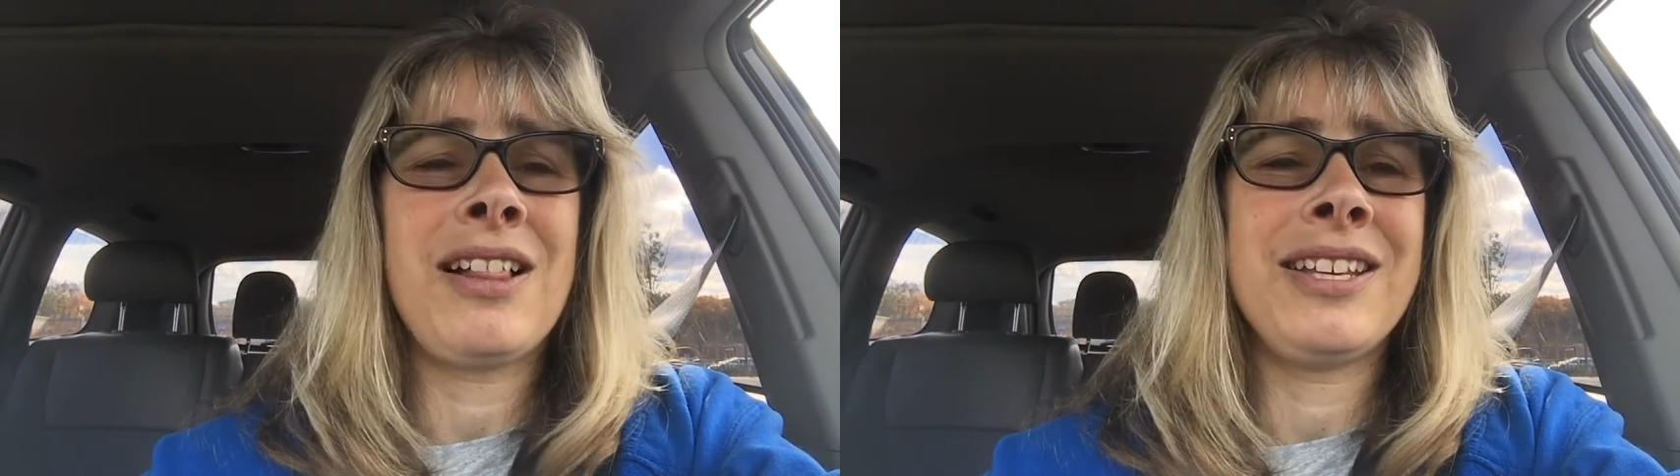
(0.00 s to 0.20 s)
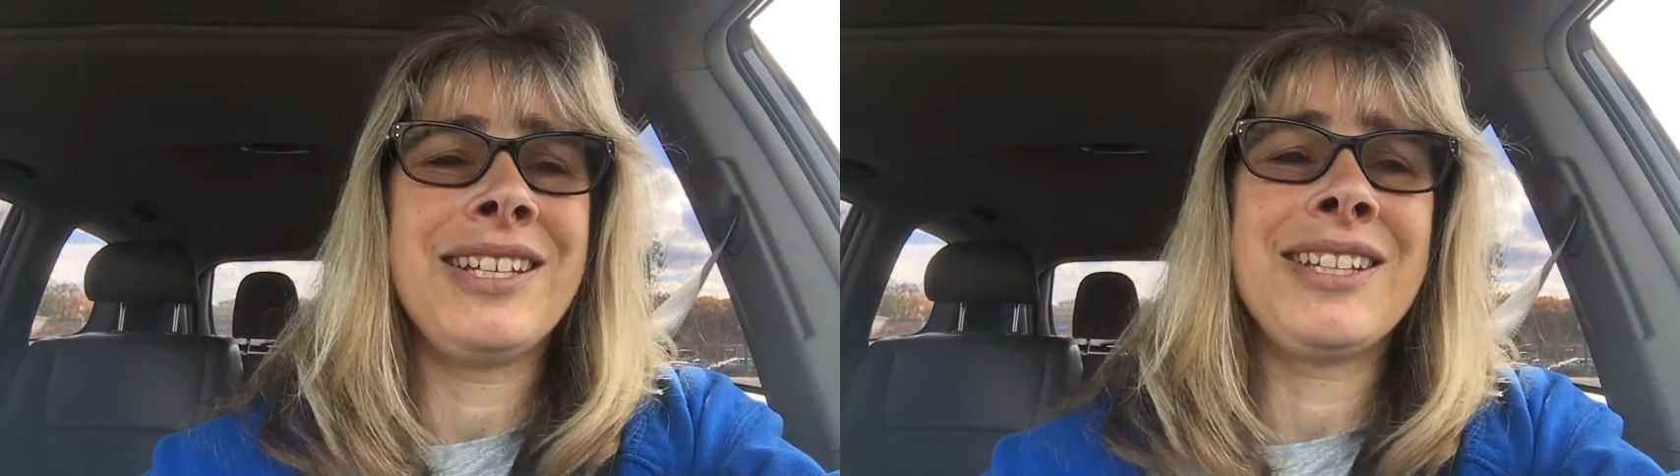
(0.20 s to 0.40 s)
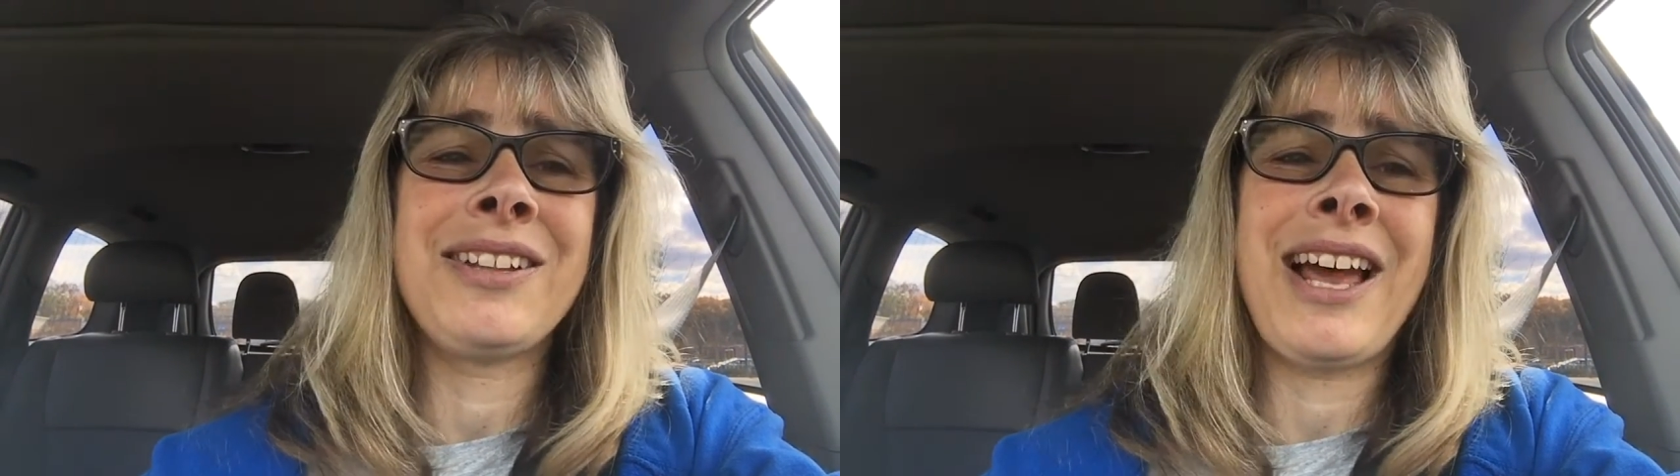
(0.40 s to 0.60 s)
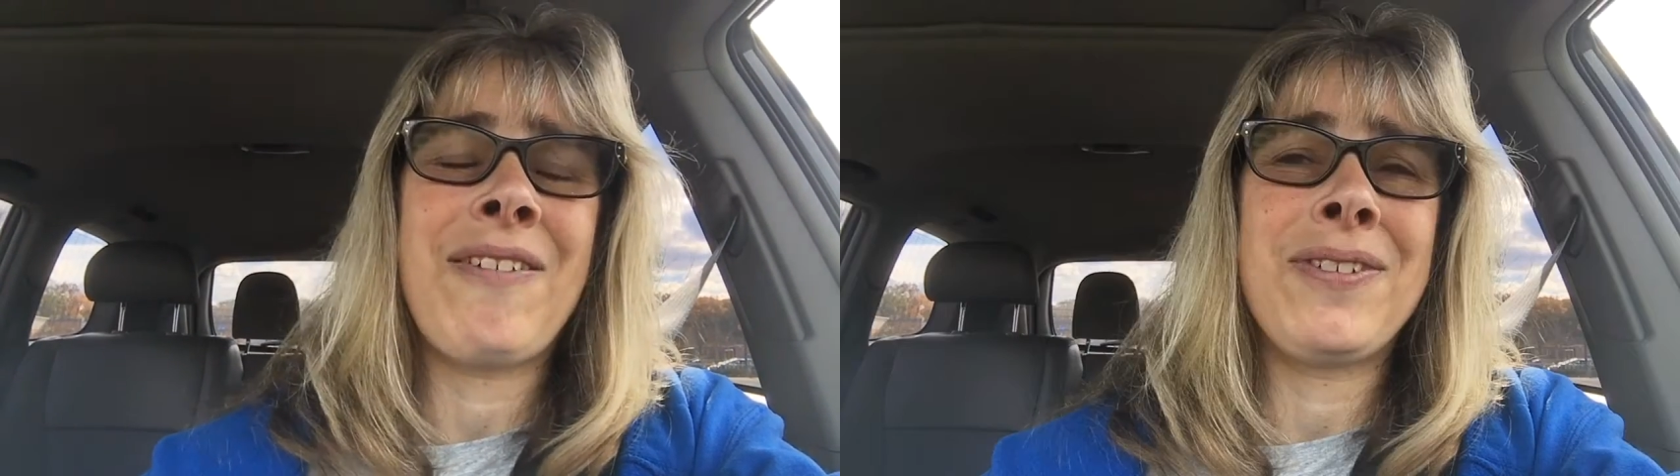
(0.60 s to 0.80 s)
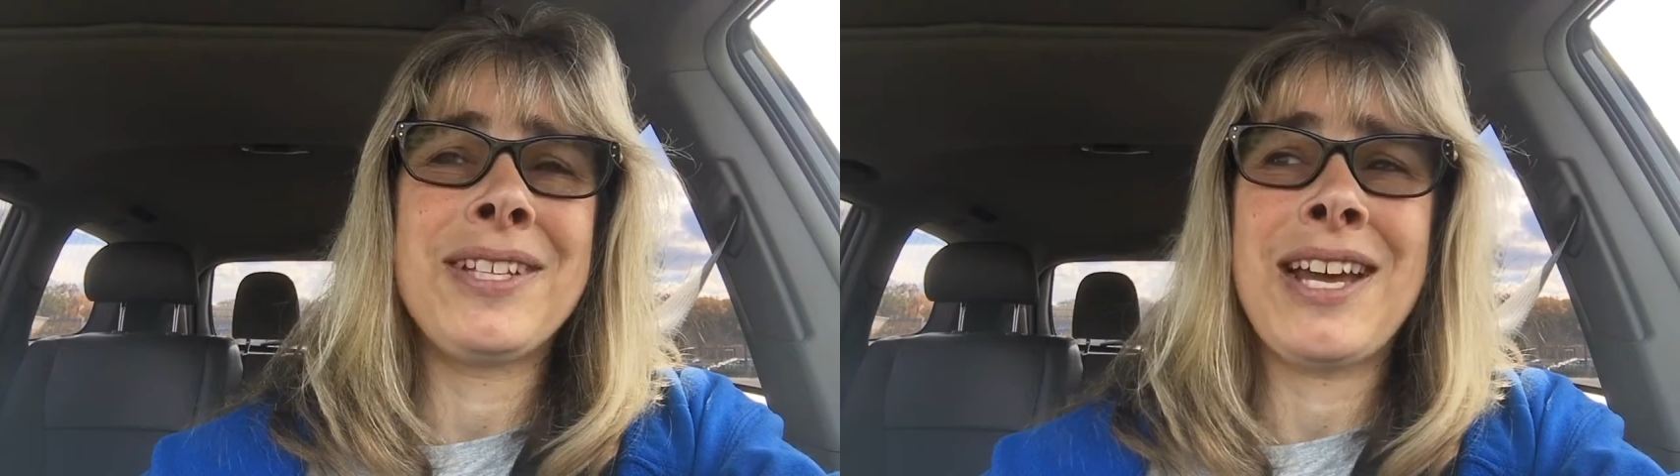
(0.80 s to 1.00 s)
I'll eat the
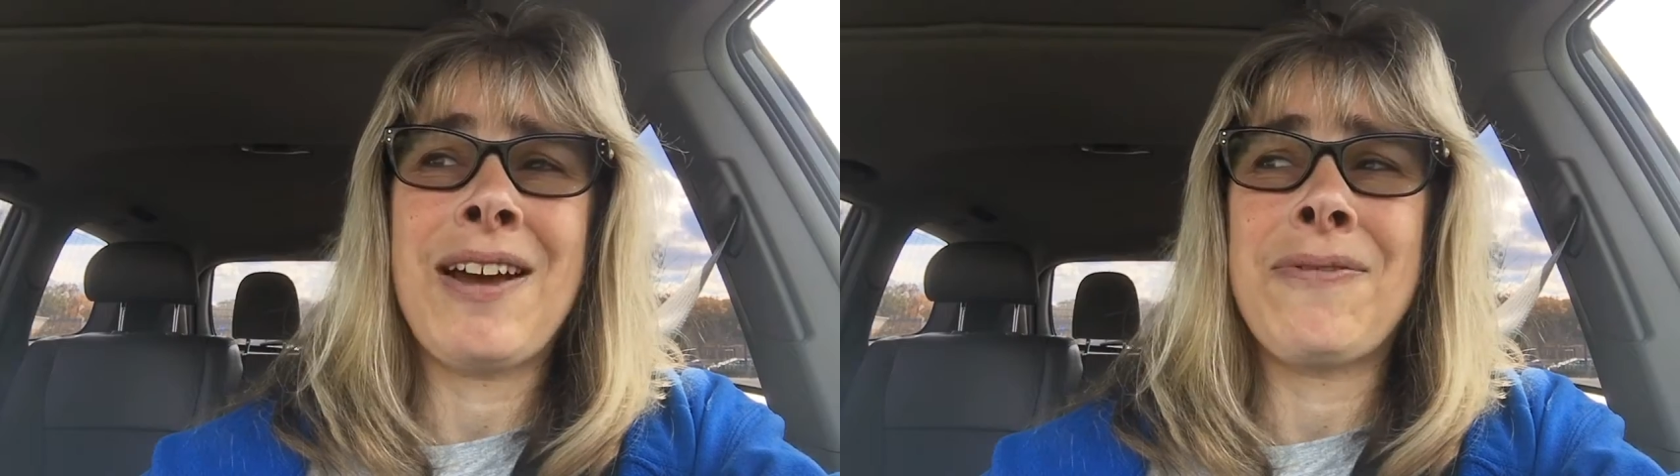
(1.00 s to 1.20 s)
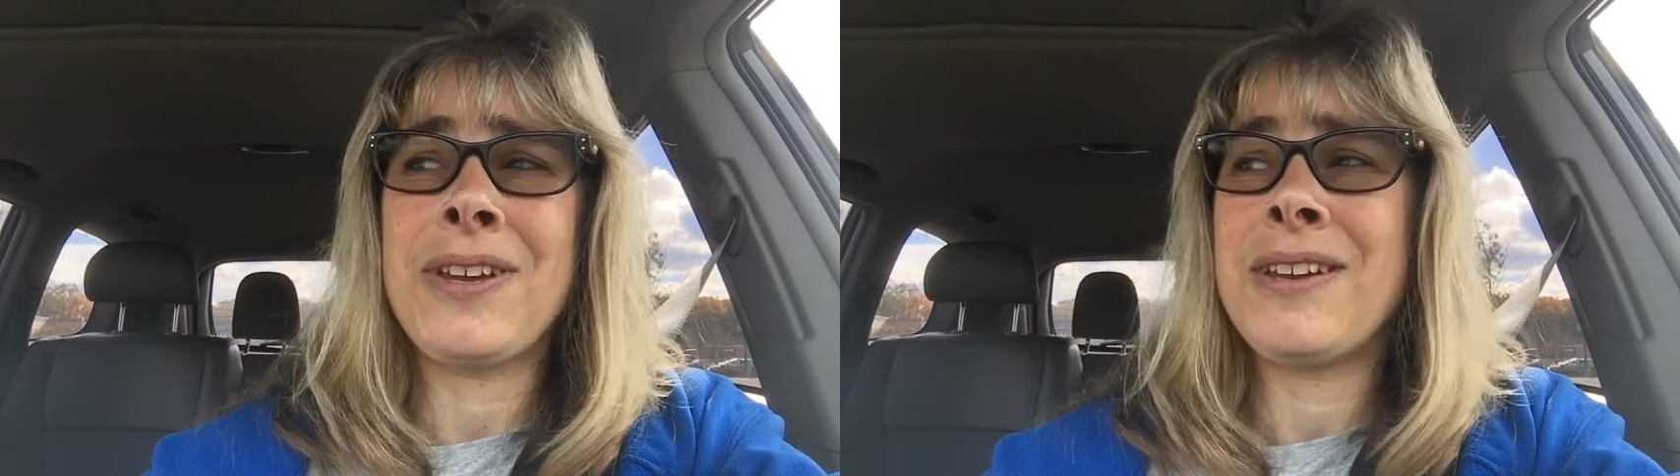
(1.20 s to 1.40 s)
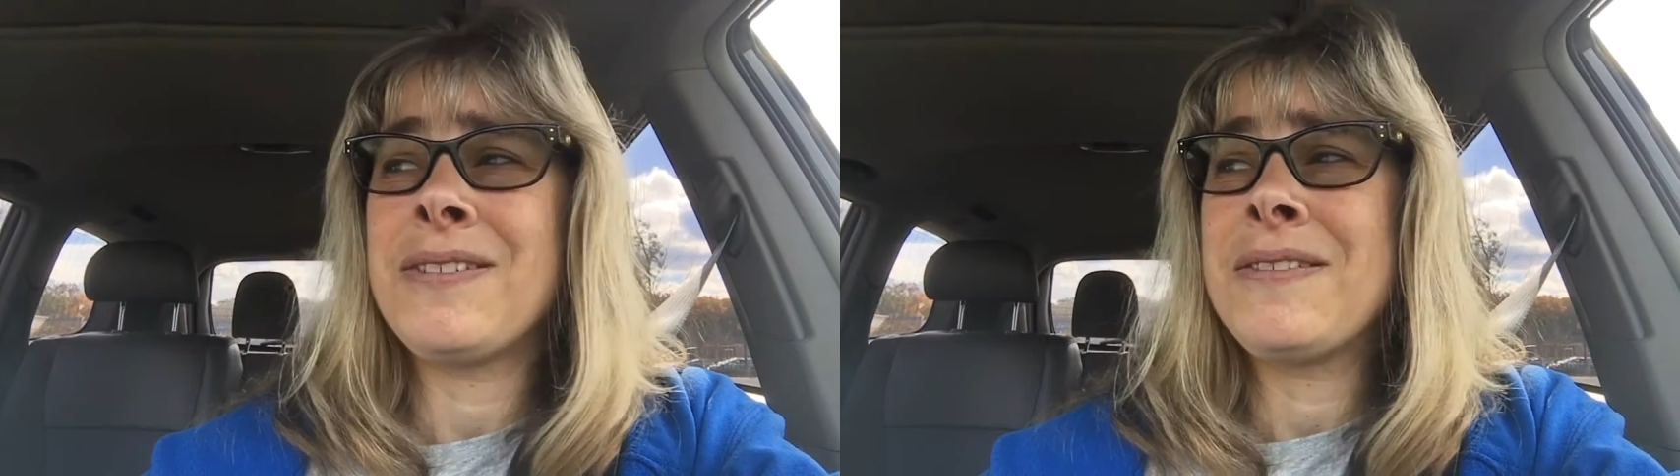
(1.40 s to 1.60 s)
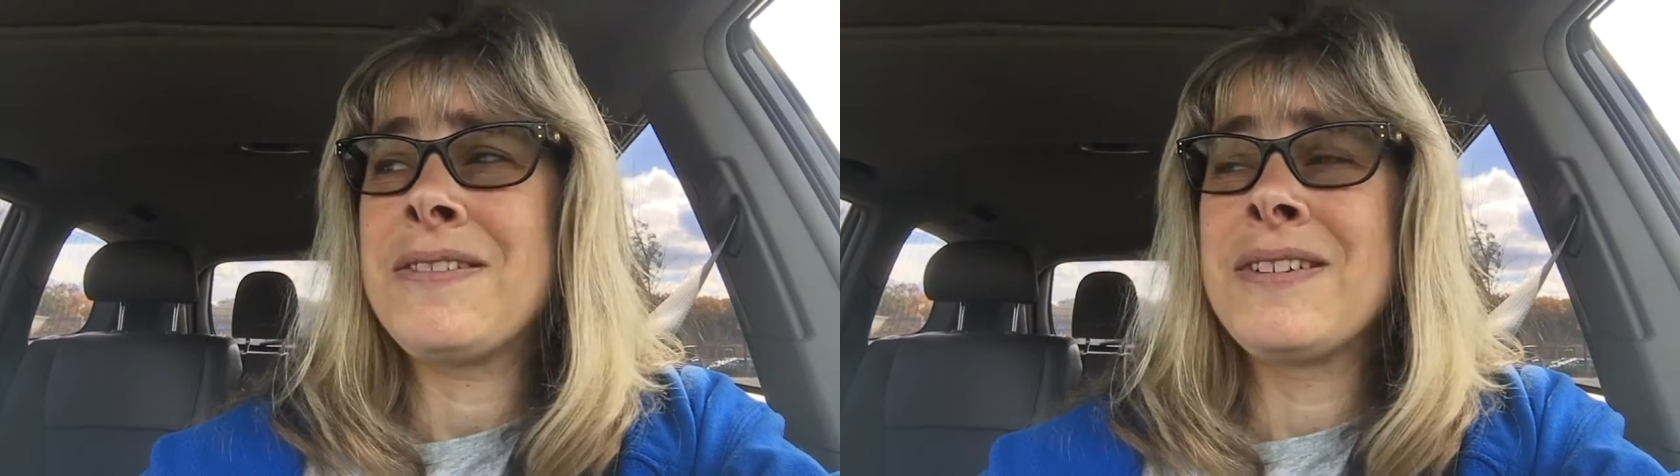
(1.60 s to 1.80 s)
Laffy Taffy.